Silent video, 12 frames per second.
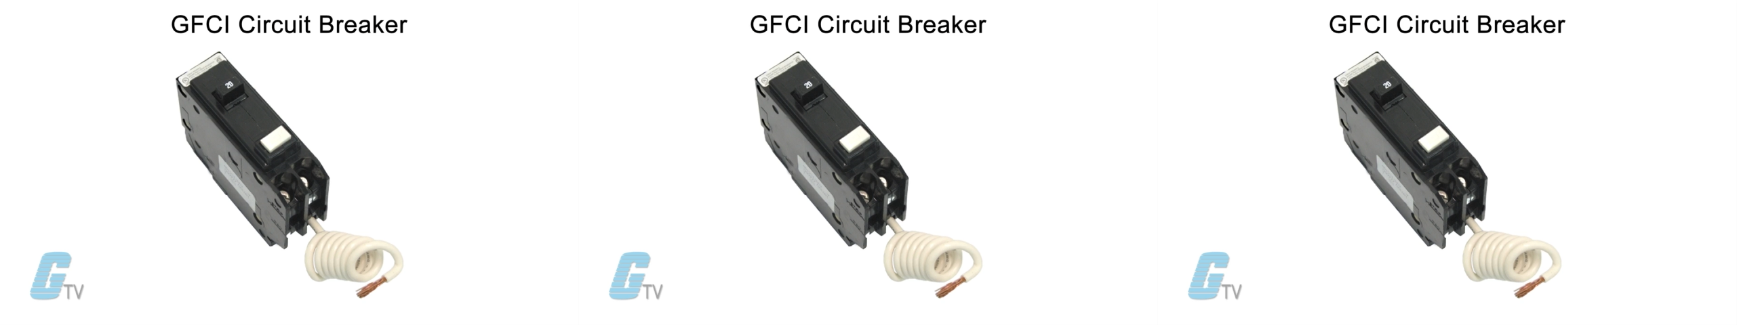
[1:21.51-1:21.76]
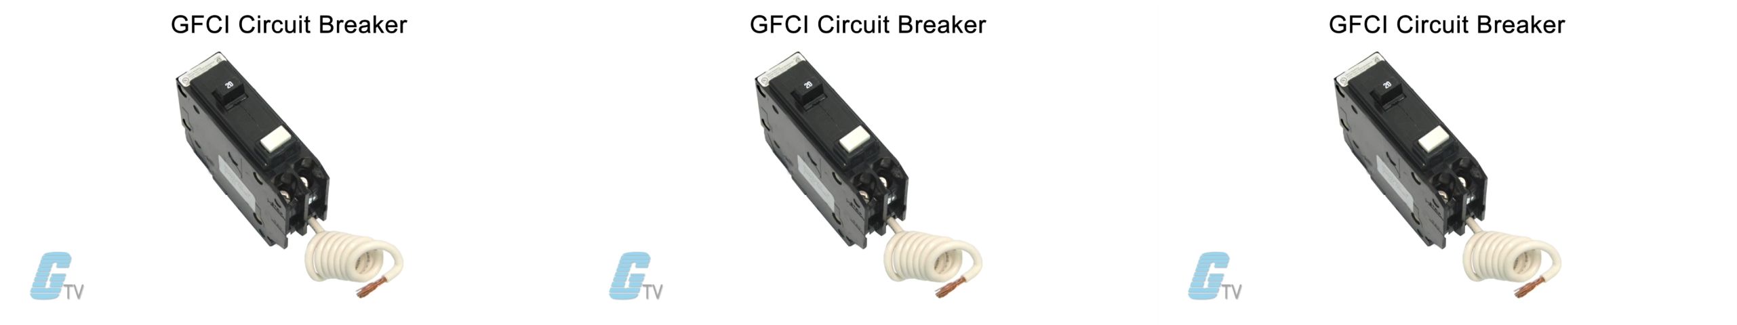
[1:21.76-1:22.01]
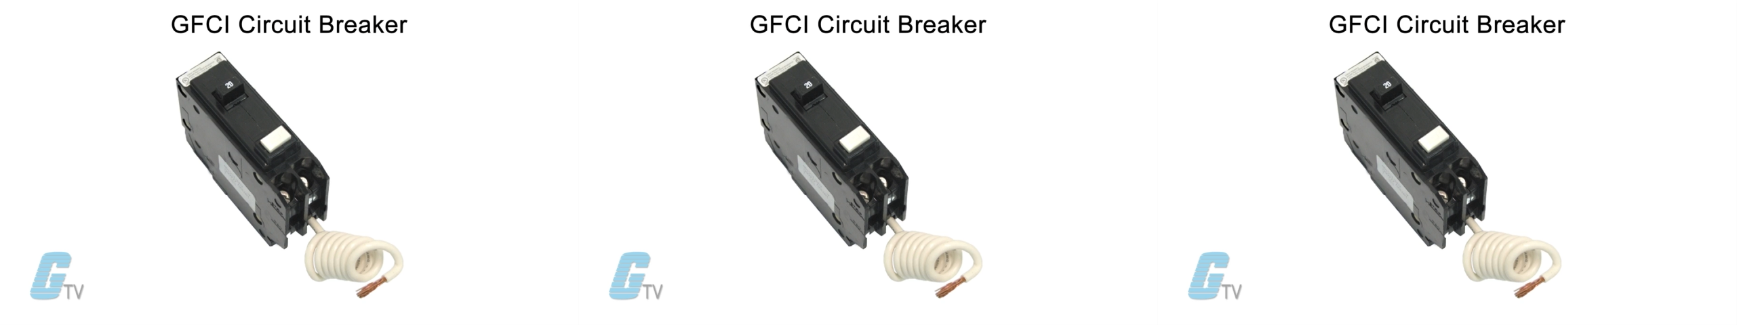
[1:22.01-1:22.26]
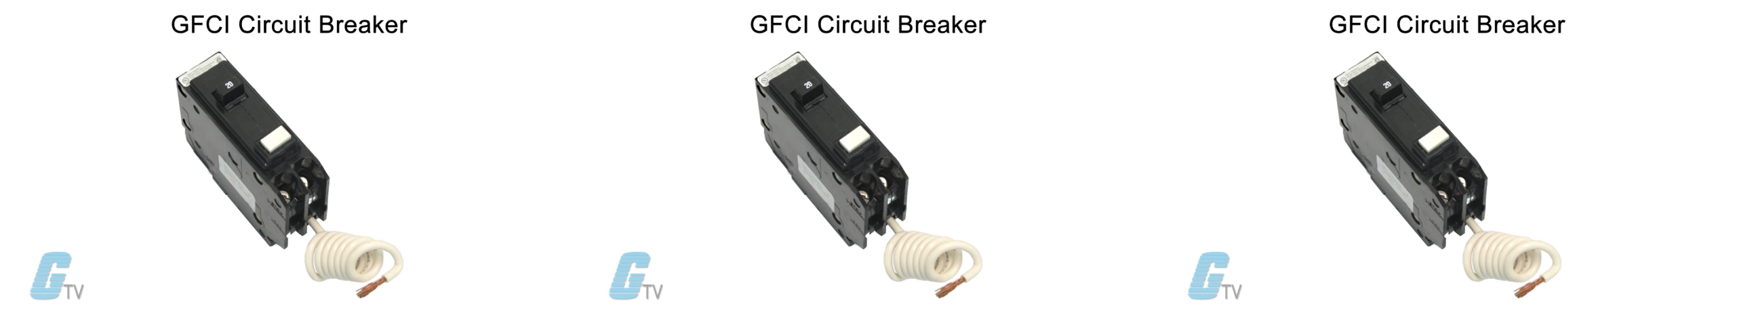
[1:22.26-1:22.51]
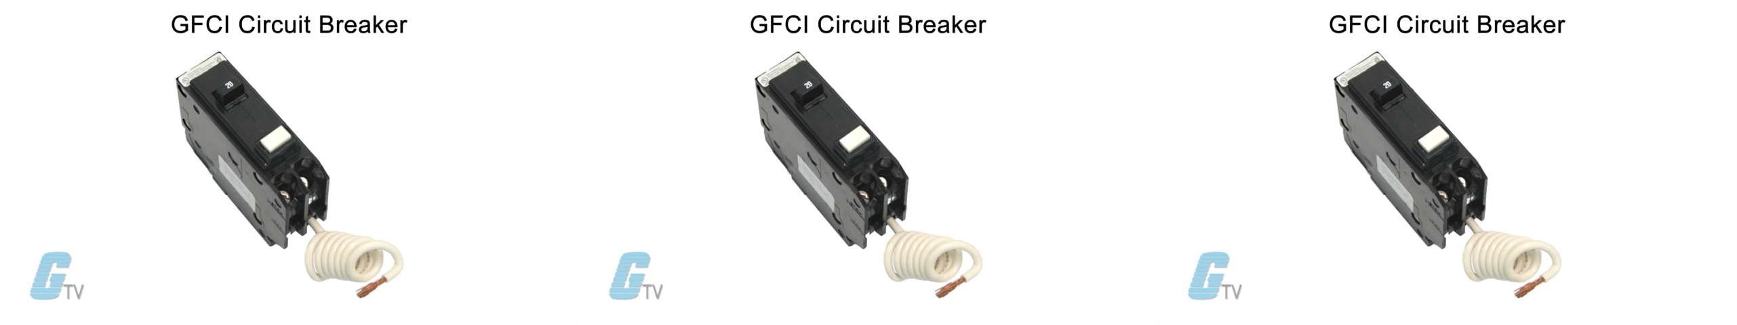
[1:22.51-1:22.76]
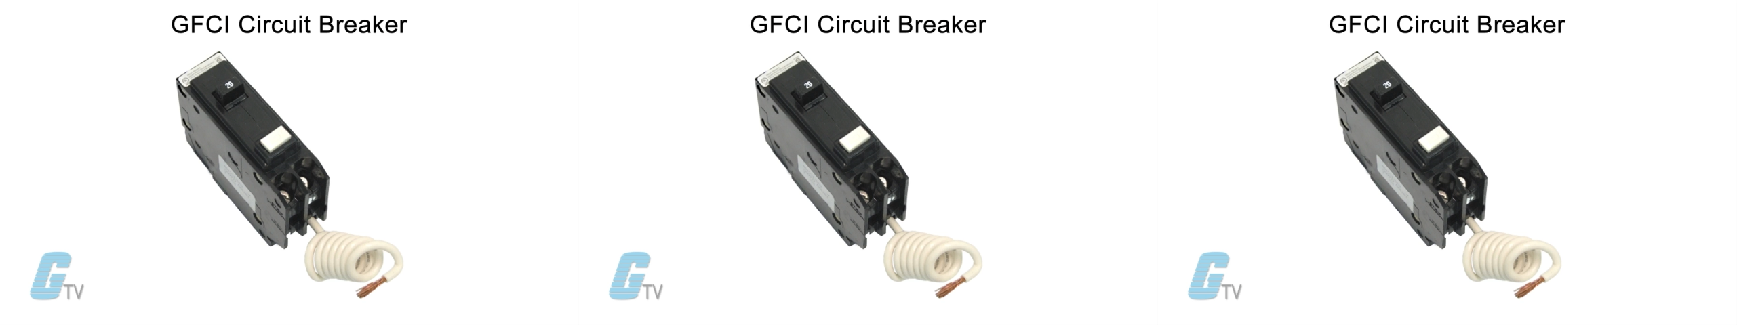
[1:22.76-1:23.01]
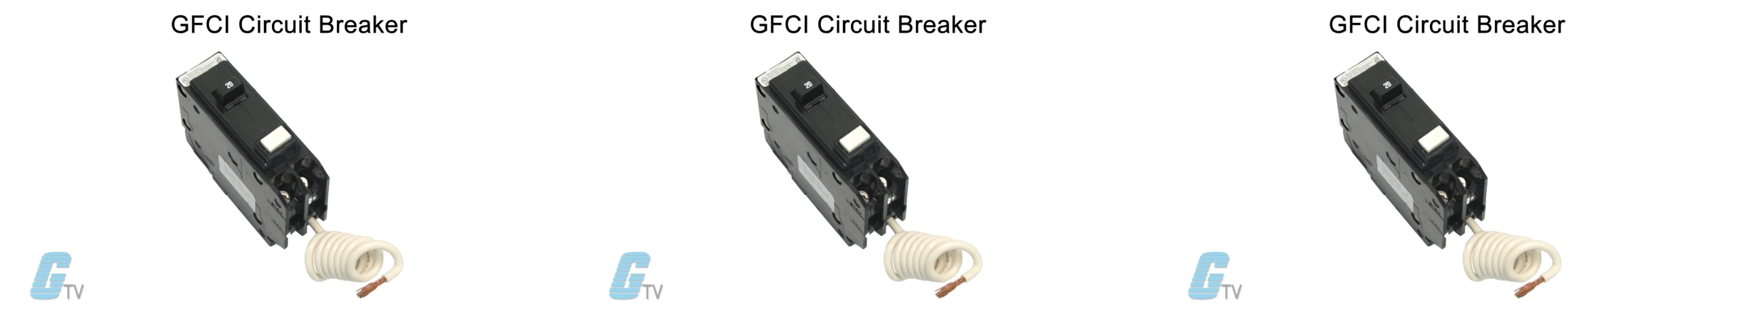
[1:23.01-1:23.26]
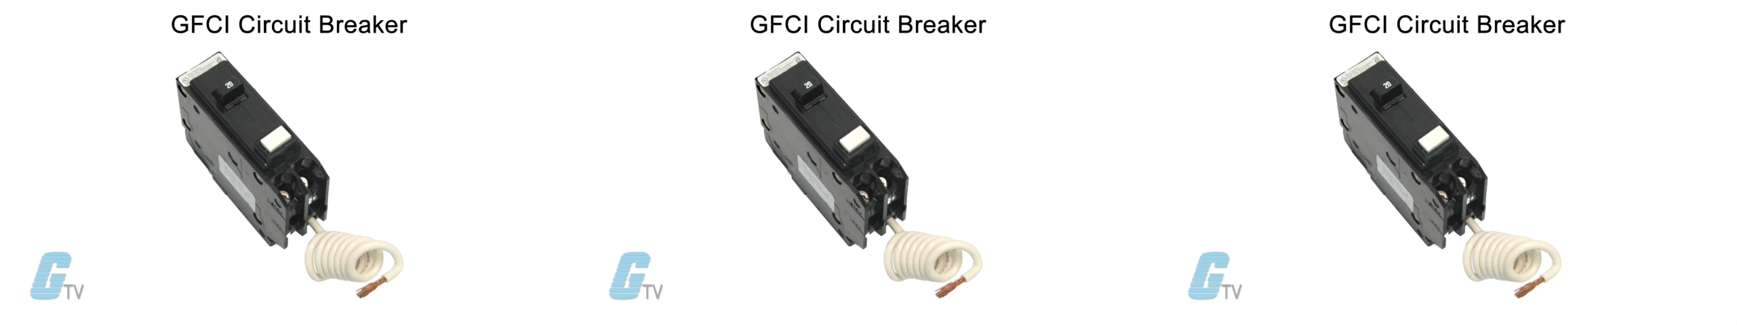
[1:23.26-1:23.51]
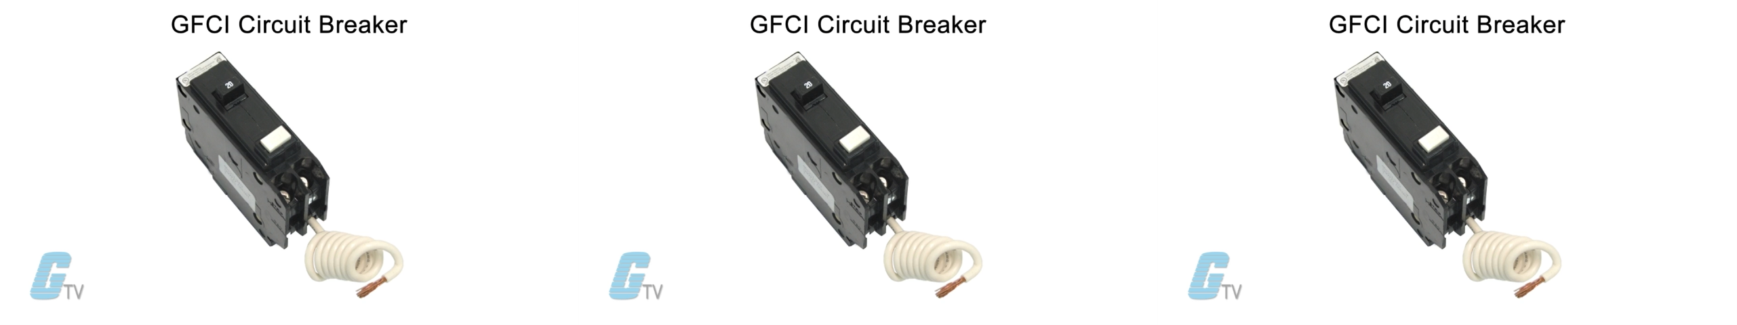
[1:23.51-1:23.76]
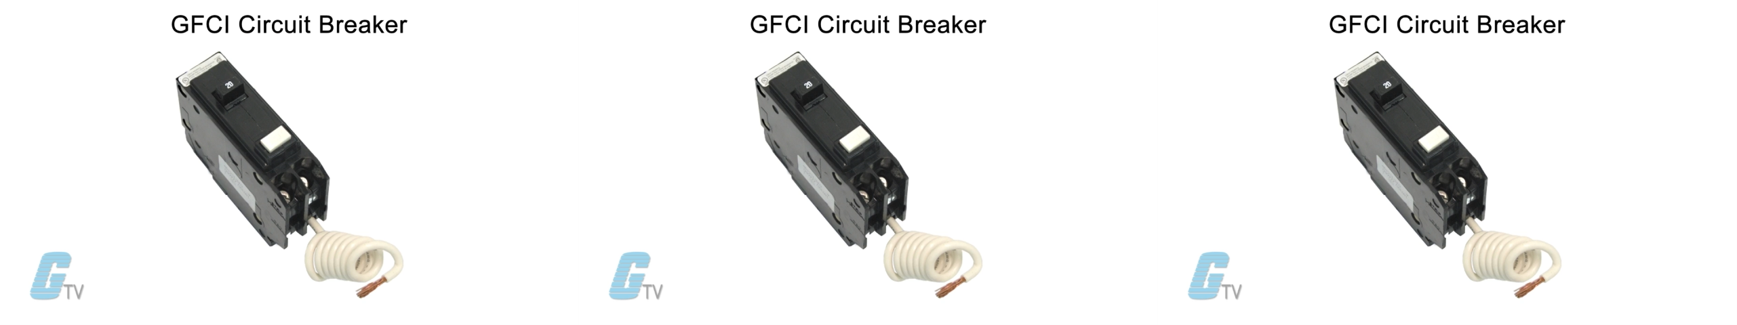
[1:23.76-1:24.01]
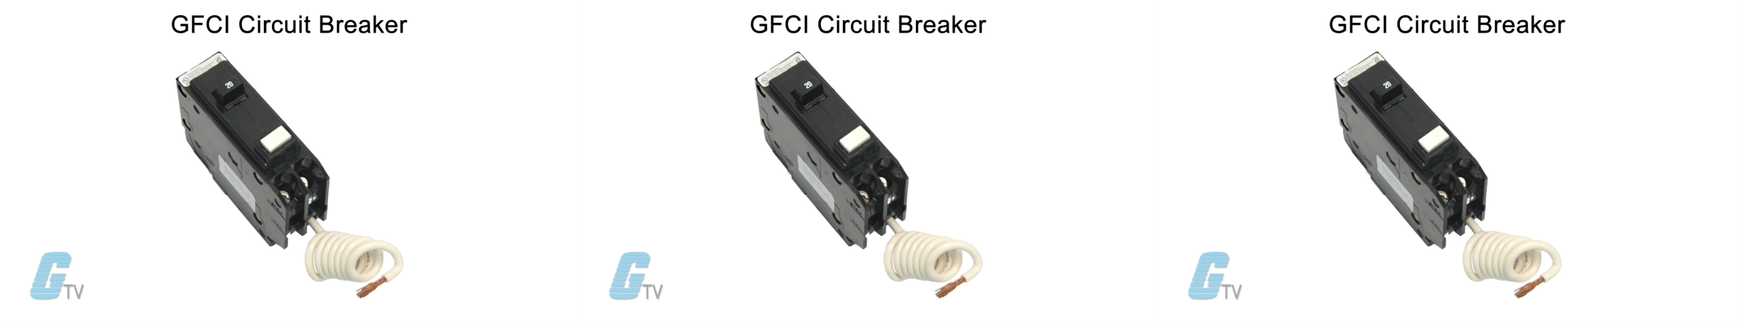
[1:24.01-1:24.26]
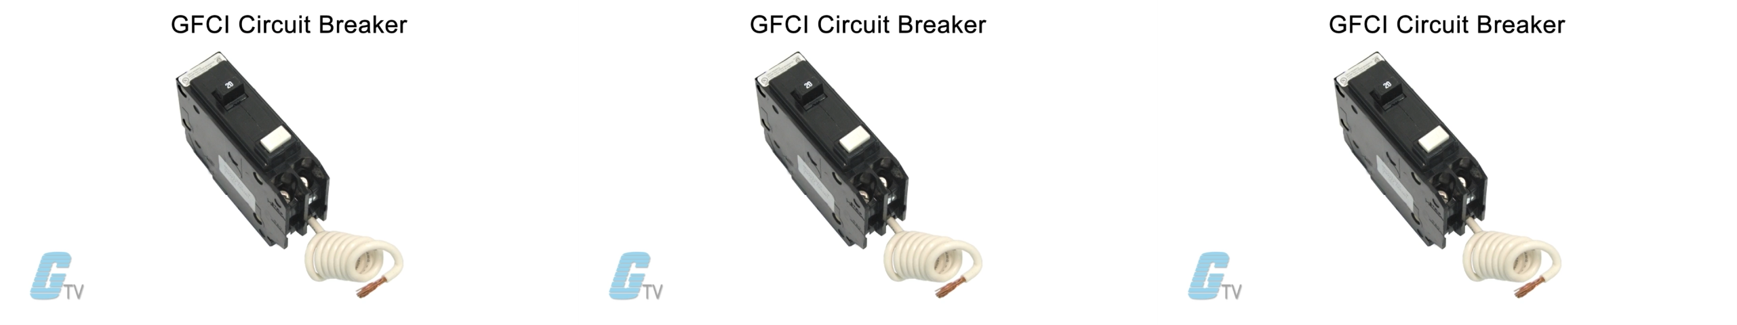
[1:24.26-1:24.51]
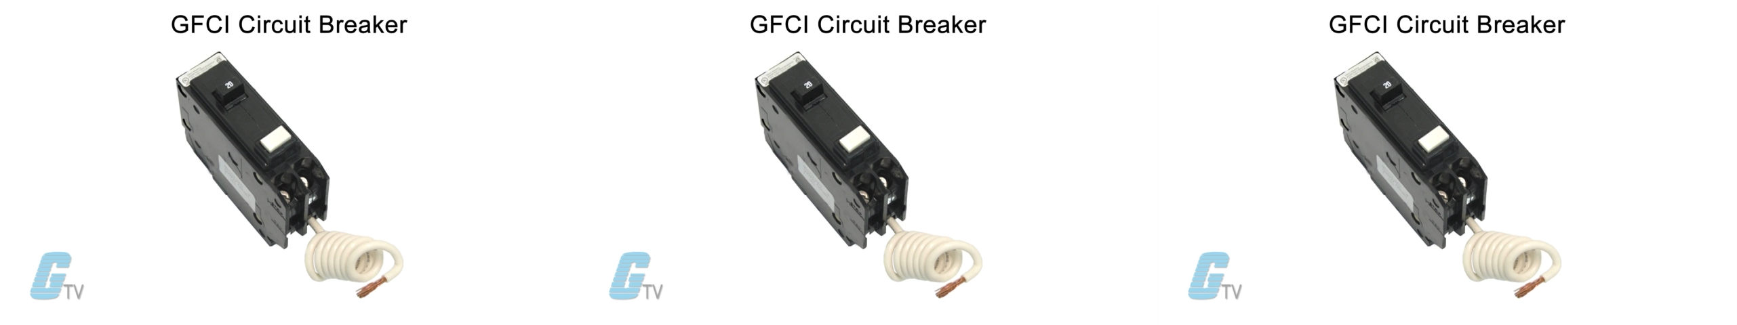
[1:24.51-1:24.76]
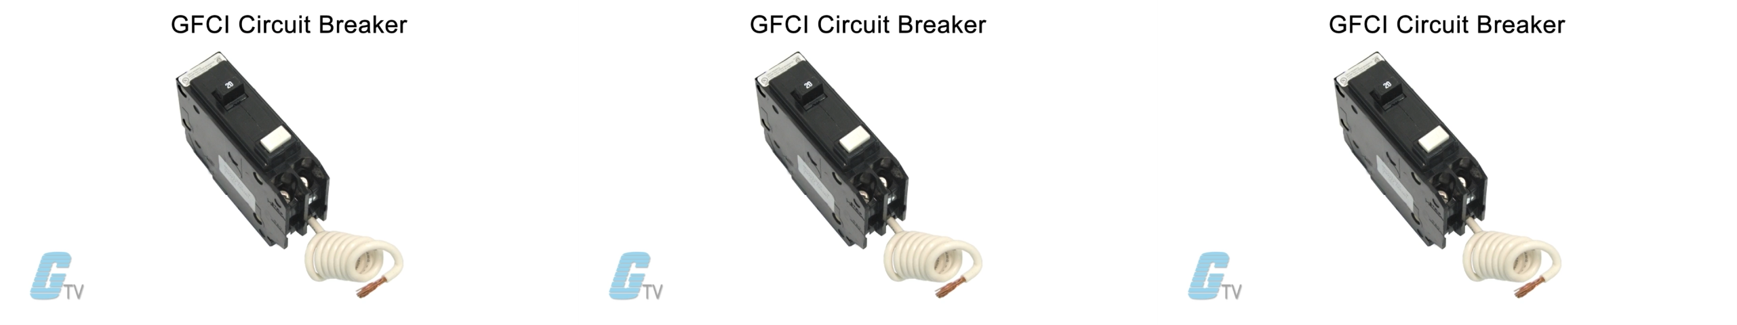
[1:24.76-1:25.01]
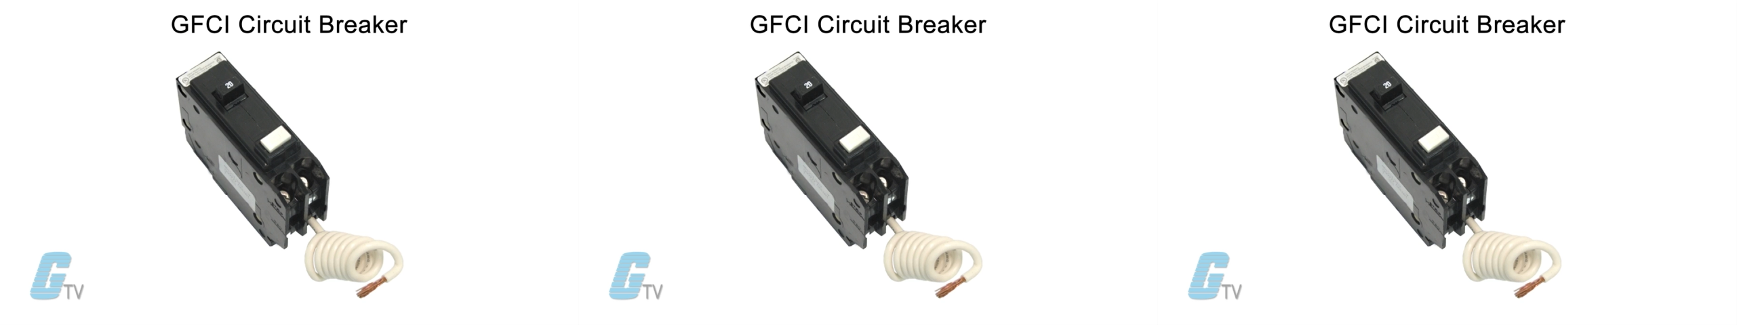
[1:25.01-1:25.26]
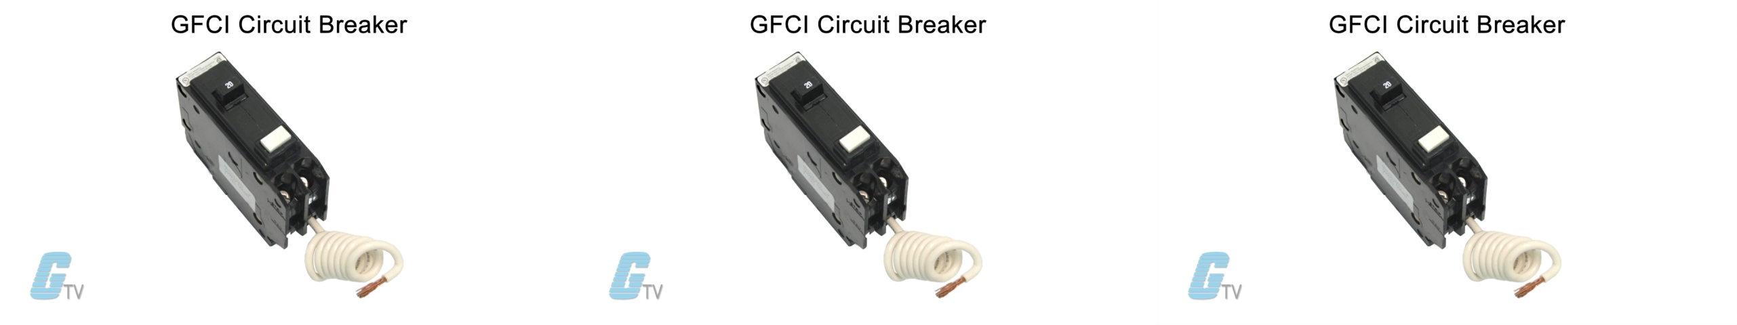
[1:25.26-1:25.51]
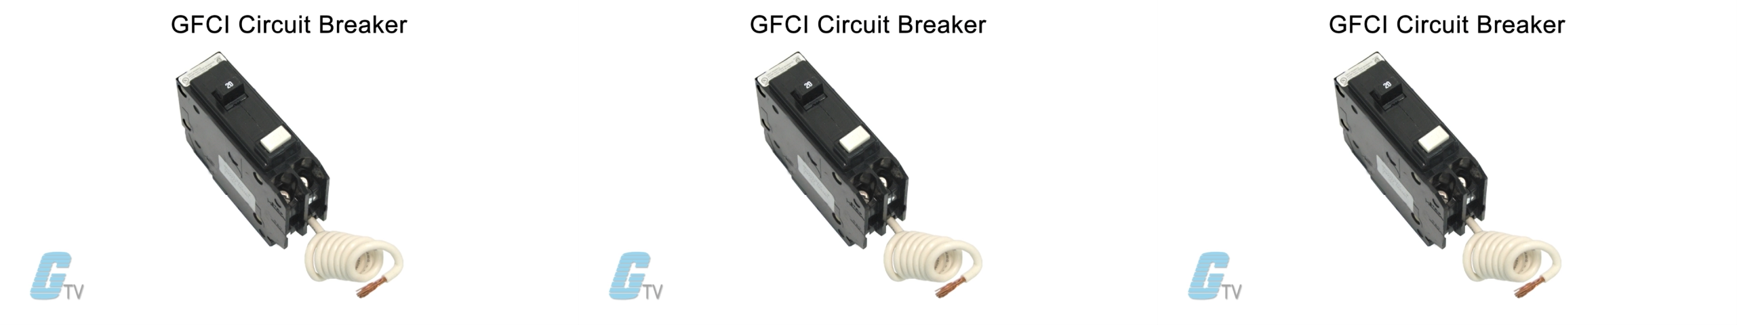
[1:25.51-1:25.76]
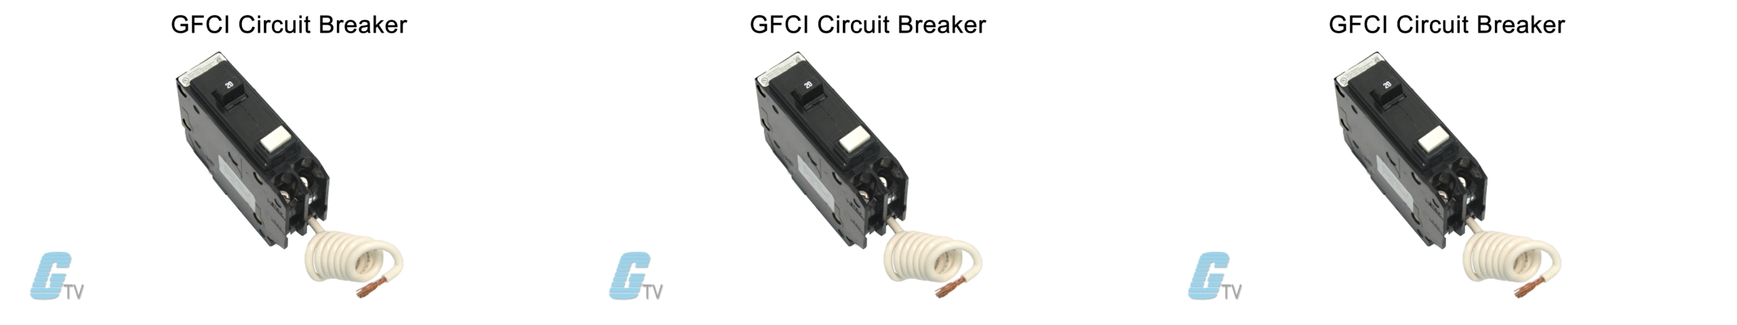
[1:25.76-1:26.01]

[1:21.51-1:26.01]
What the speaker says: (no speaker visible)